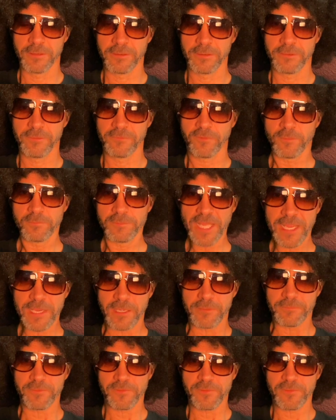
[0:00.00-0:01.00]
from
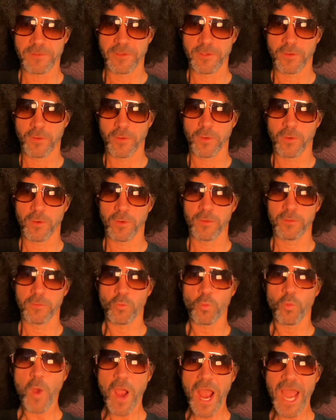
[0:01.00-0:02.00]
layups,
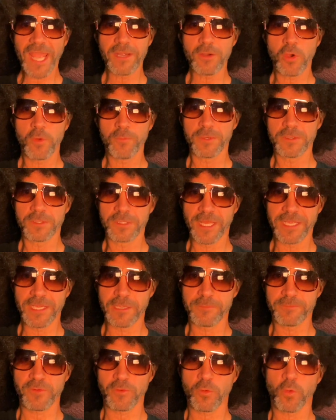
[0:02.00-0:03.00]
wide open
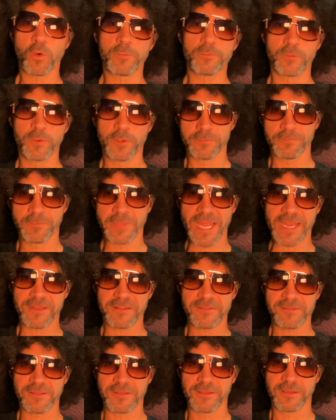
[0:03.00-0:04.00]
layups or
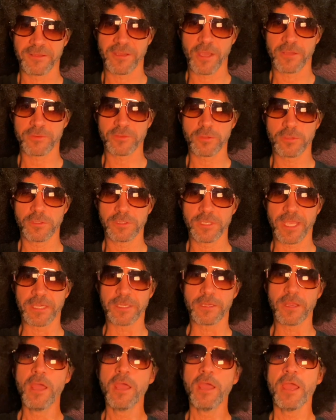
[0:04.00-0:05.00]
putbacks under the lane.